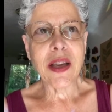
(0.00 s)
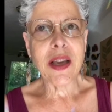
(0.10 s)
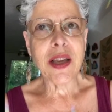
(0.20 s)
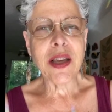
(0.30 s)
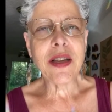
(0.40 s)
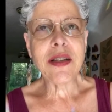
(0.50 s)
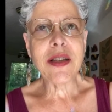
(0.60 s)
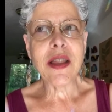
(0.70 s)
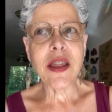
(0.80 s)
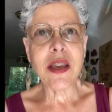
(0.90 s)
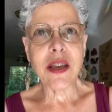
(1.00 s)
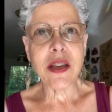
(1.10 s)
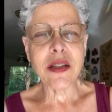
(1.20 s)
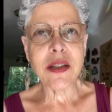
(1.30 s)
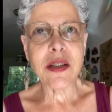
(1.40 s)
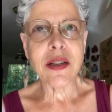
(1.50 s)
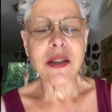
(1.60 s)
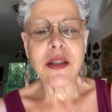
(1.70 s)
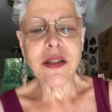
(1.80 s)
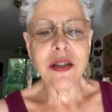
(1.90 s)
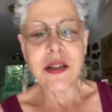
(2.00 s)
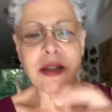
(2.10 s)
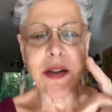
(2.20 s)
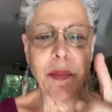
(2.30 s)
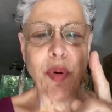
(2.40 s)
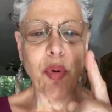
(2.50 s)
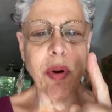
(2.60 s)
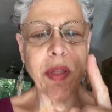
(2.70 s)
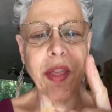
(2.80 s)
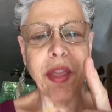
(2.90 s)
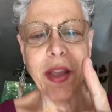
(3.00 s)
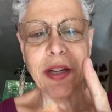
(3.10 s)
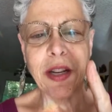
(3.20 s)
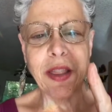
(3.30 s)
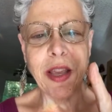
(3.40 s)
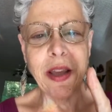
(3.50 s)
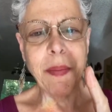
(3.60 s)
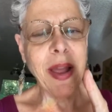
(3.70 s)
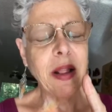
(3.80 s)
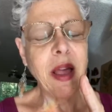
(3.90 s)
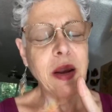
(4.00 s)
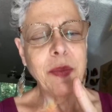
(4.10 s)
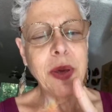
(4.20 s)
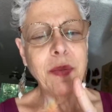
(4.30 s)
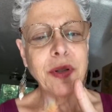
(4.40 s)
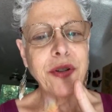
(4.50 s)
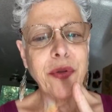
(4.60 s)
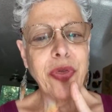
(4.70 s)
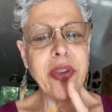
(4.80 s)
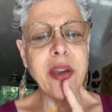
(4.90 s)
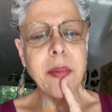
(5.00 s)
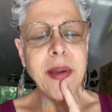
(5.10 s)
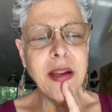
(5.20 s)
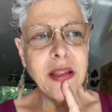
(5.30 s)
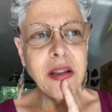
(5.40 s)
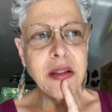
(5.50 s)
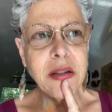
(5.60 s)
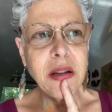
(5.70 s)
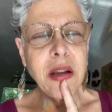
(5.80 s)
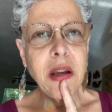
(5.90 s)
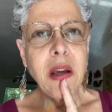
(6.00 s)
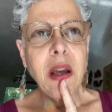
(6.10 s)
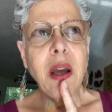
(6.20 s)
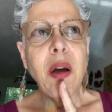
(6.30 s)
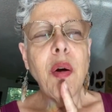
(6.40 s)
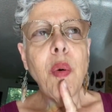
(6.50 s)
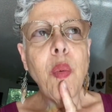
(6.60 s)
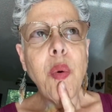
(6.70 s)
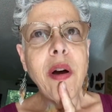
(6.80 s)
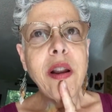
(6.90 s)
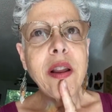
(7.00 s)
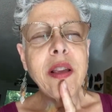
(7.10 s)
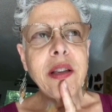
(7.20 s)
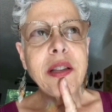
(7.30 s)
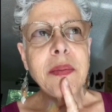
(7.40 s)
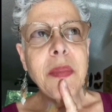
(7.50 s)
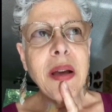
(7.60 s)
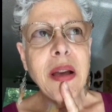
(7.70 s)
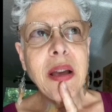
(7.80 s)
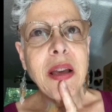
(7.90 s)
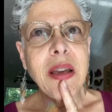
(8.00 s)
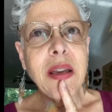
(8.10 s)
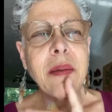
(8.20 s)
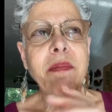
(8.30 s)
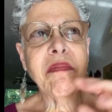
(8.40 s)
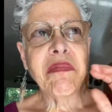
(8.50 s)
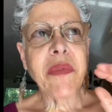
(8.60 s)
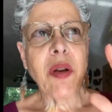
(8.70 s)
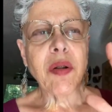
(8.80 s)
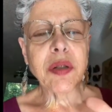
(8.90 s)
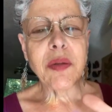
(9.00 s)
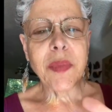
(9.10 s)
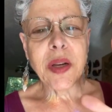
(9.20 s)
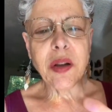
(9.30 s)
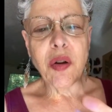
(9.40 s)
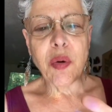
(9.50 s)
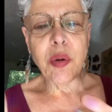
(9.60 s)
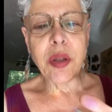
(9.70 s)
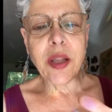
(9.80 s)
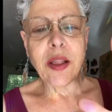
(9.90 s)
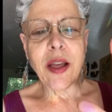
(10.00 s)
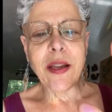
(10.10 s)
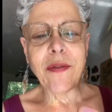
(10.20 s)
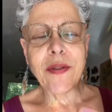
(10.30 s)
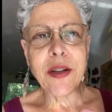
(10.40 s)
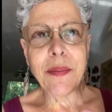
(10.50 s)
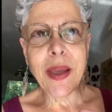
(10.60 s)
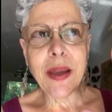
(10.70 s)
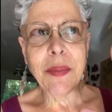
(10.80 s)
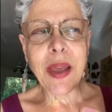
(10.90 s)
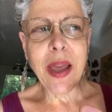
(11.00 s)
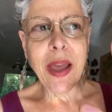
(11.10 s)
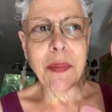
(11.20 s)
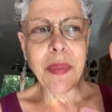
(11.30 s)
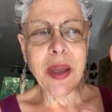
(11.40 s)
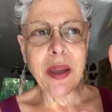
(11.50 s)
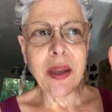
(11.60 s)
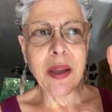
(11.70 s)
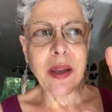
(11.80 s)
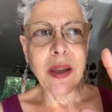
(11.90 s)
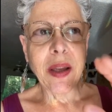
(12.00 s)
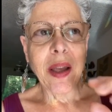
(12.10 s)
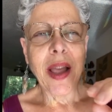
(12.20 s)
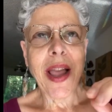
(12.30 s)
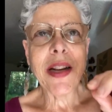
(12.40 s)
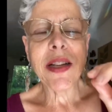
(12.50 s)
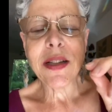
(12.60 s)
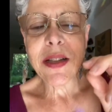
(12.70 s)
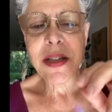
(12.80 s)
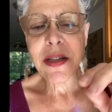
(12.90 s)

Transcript: this is an important thing to think about. A lot of people don't think about this. What is my ultimate goal in life to make me happy? And is this